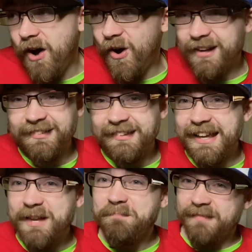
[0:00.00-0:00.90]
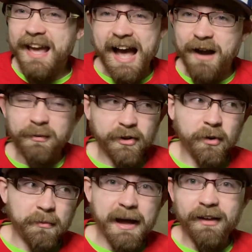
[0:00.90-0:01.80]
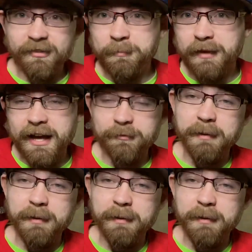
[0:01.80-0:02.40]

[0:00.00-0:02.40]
Honestly, yeah, I would go with Miles Hippolyte